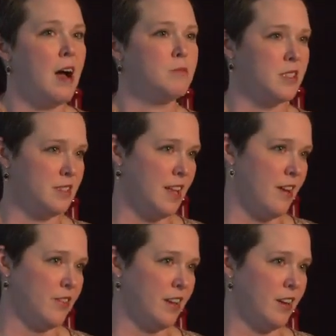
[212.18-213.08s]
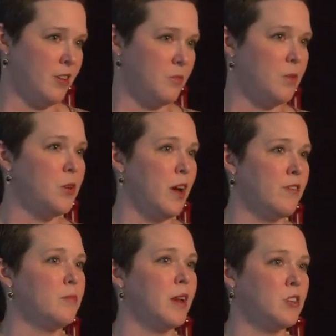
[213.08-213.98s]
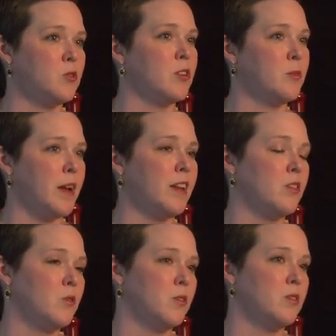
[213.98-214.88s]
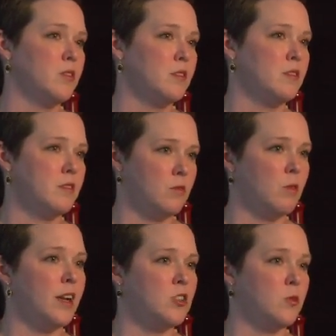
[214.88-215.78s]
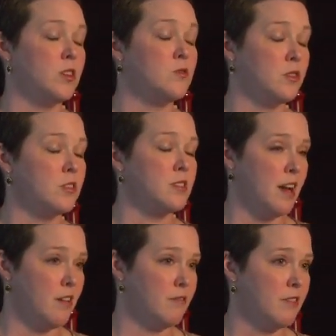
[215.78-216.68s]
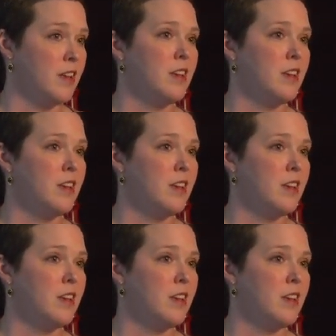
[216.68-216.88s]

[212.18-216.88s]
options out there, but you have to make sure you're making the, right choice for yourself